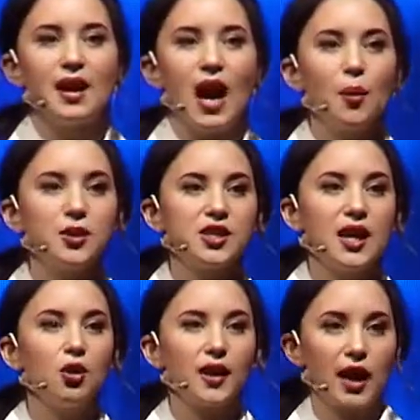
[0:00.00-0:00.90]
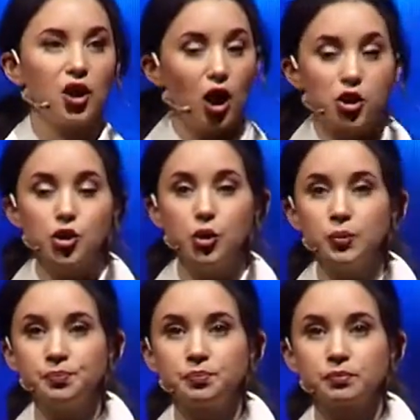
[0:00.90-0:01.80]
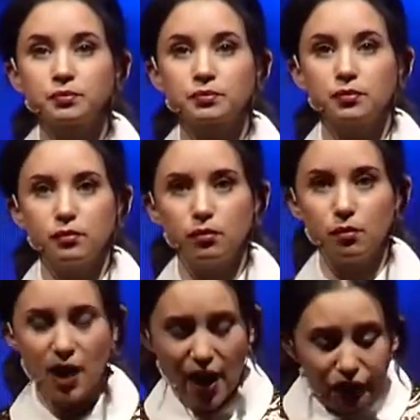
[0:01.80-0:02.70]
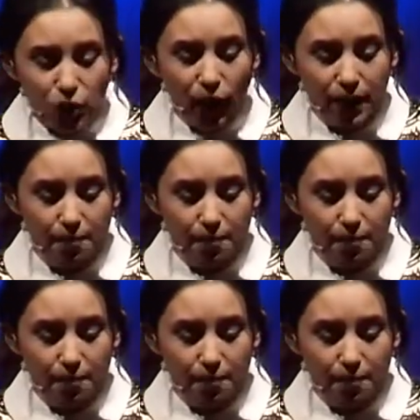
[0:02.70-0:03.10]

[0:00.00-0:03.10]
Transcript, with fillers: I was saying, okay, Karsu, if you want to